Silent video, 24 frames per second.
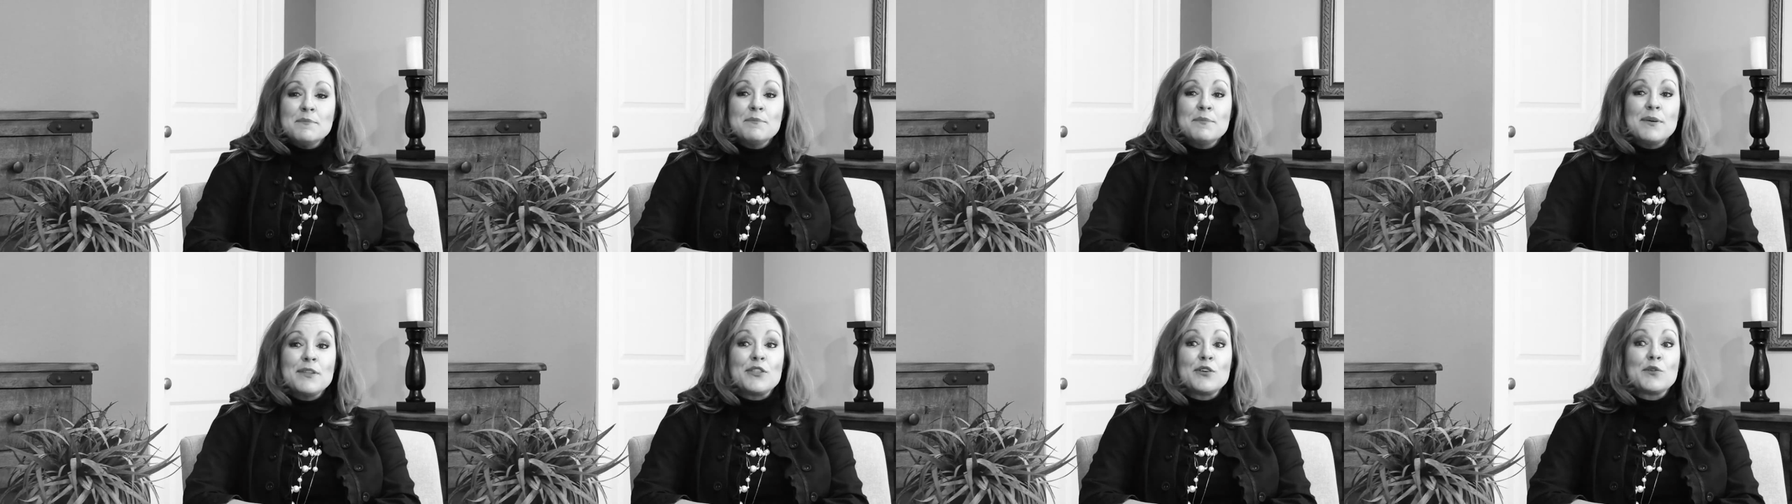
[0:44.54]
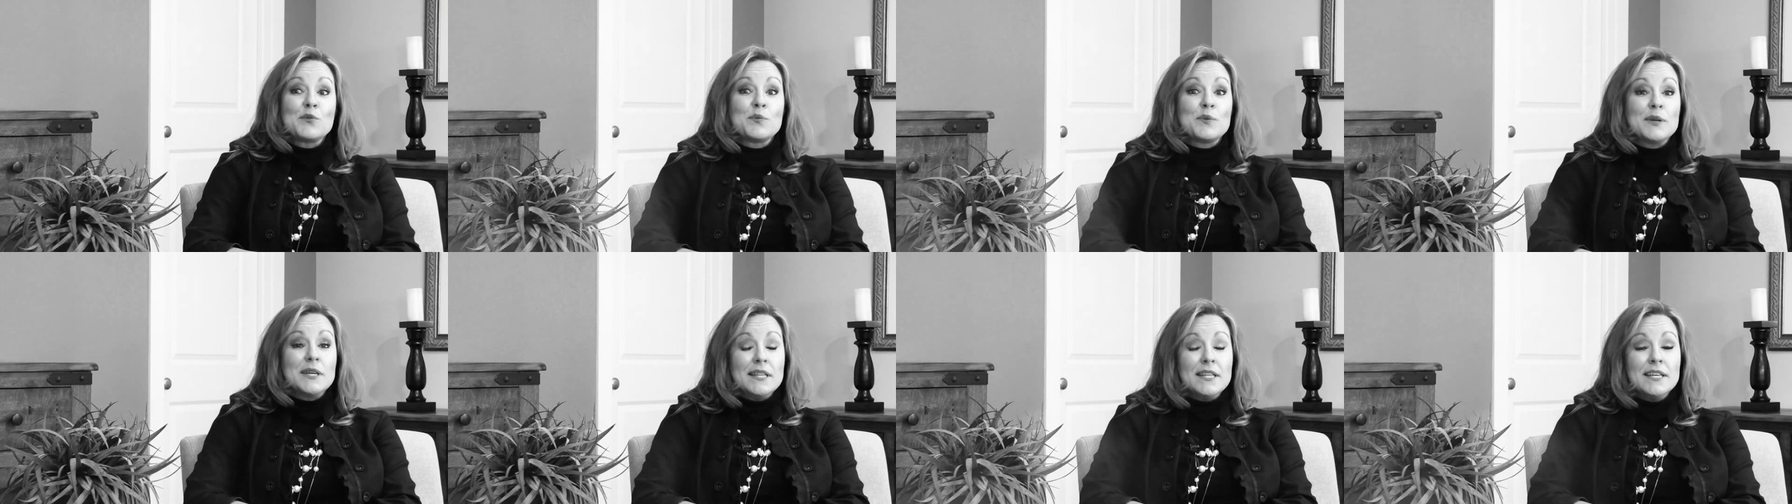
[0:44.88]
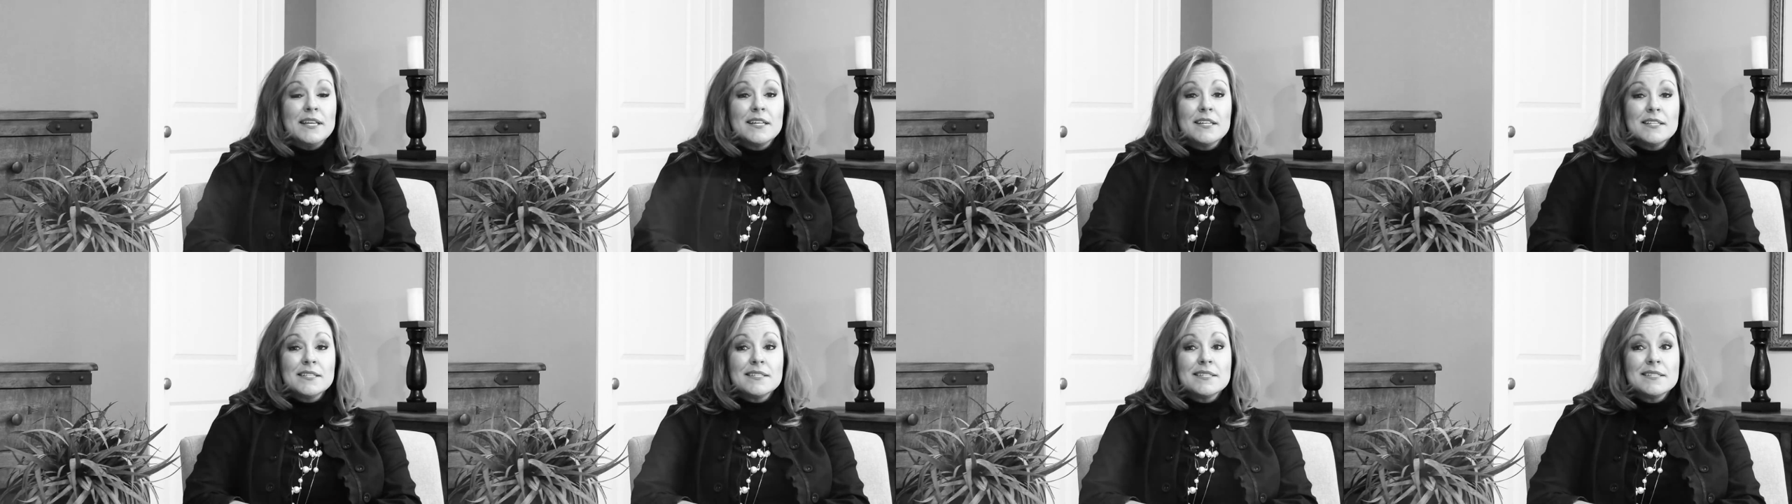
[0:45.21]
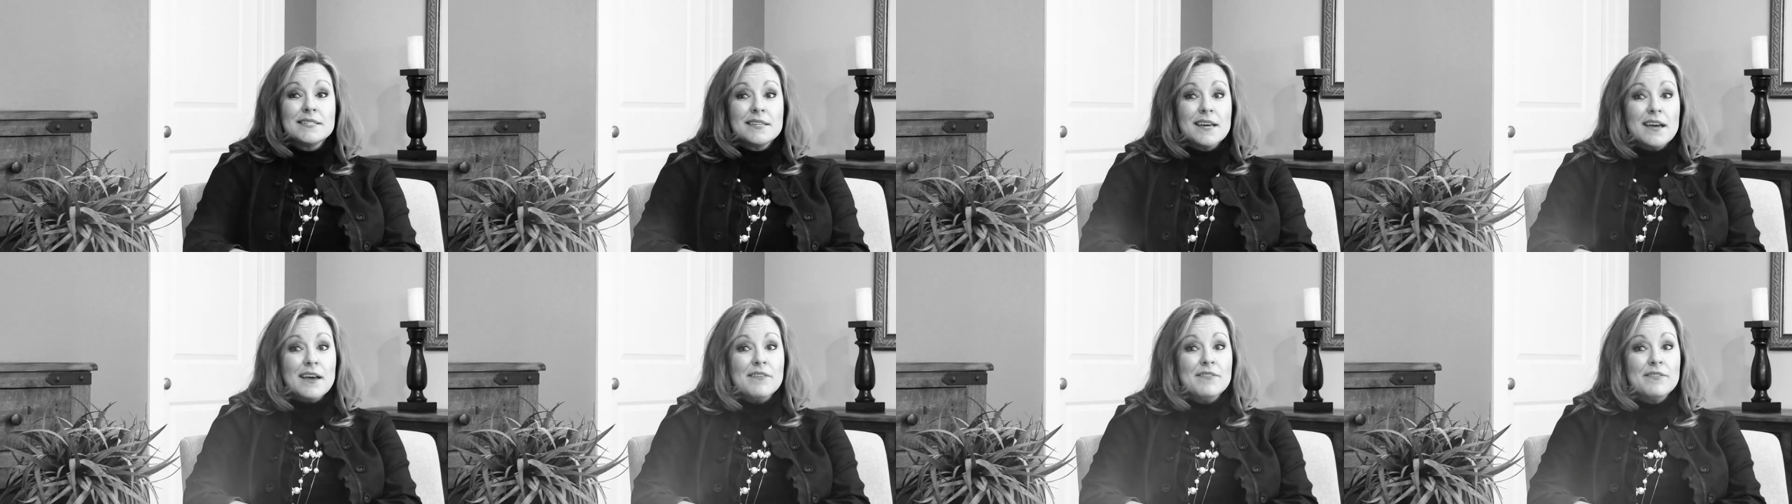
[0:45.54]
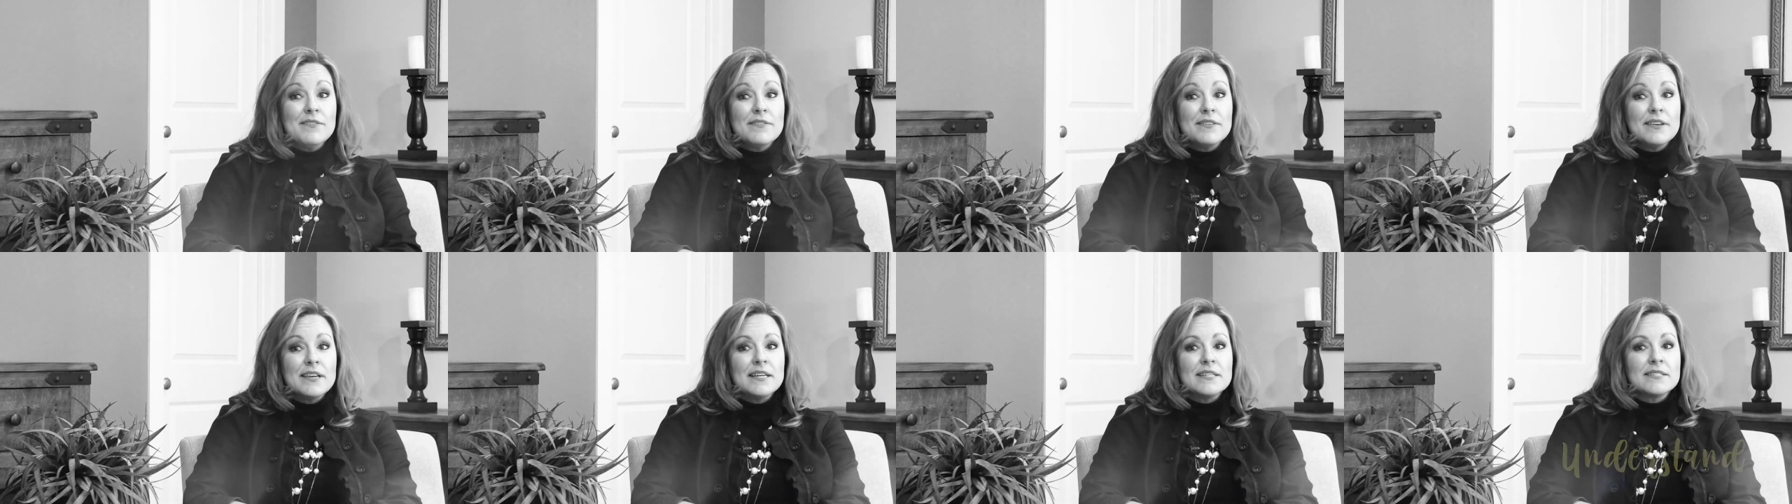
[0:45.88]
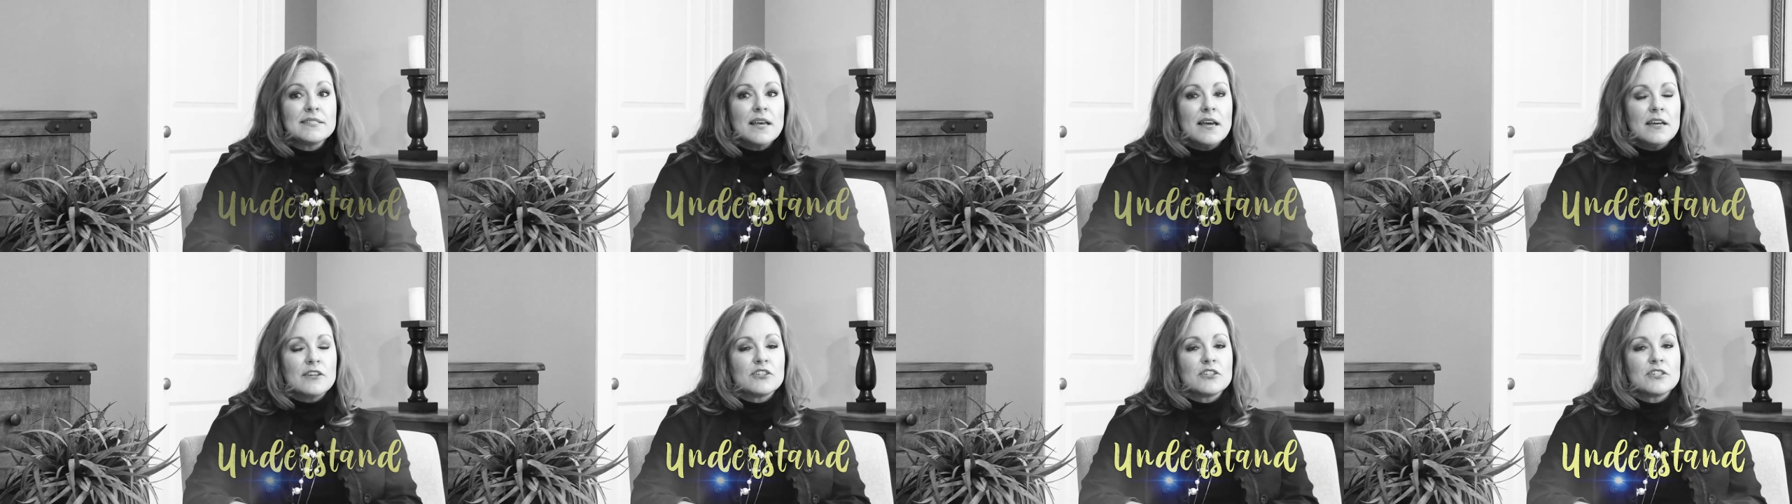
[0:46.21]
but the really good stuff is
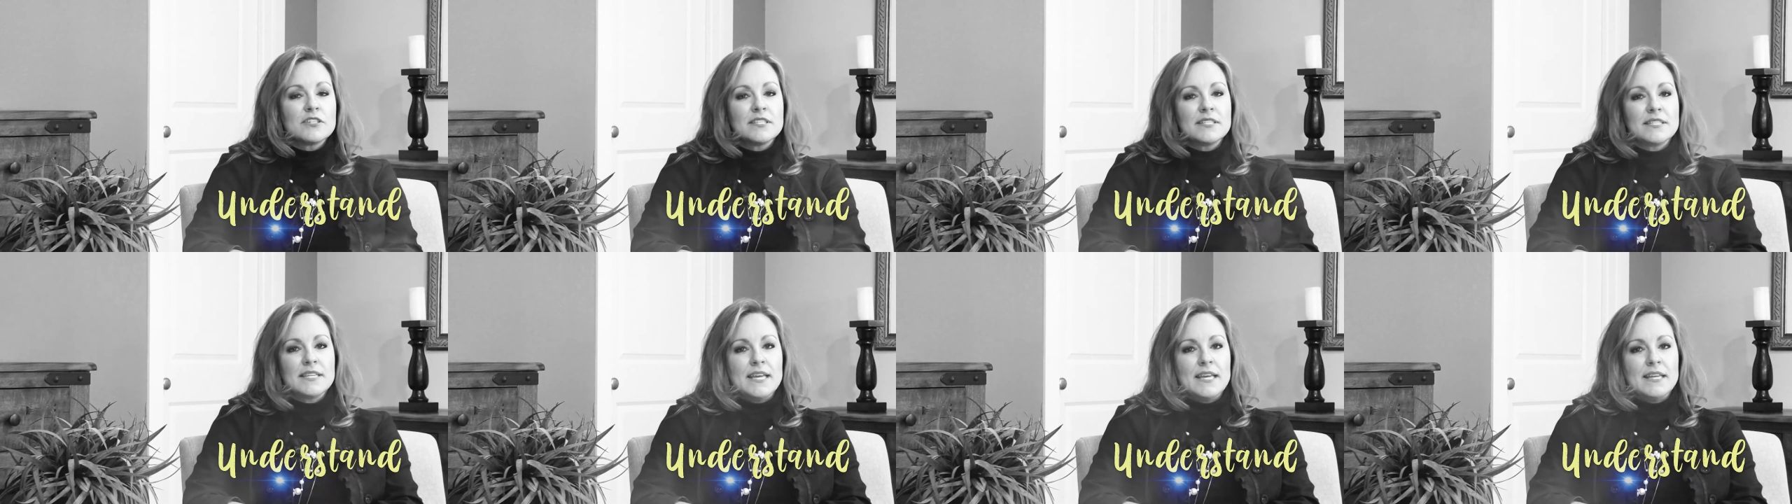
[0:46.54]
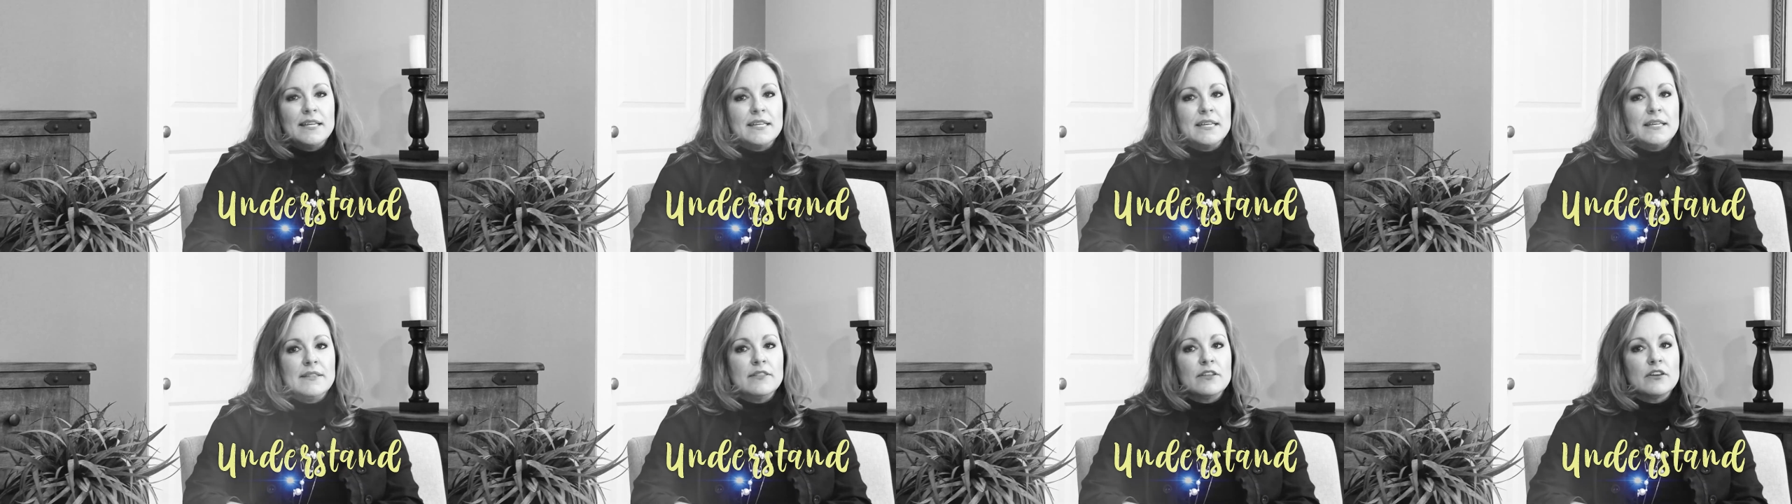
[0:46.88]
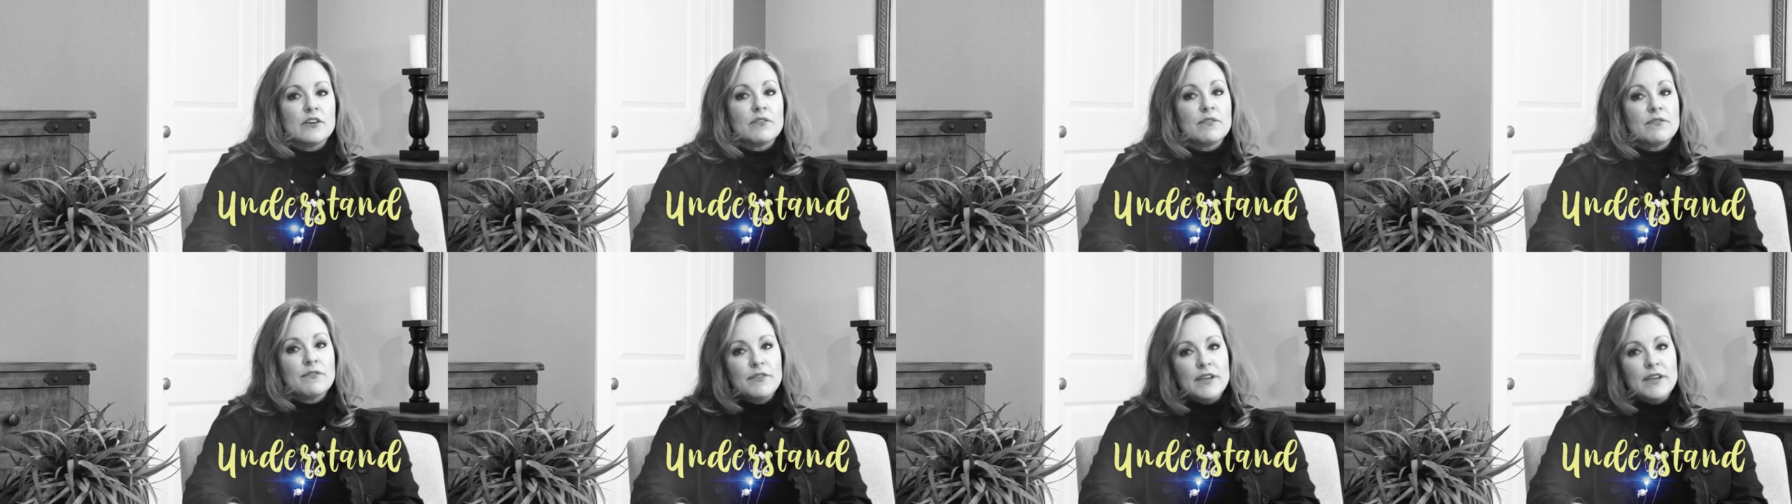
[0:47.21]
understanding their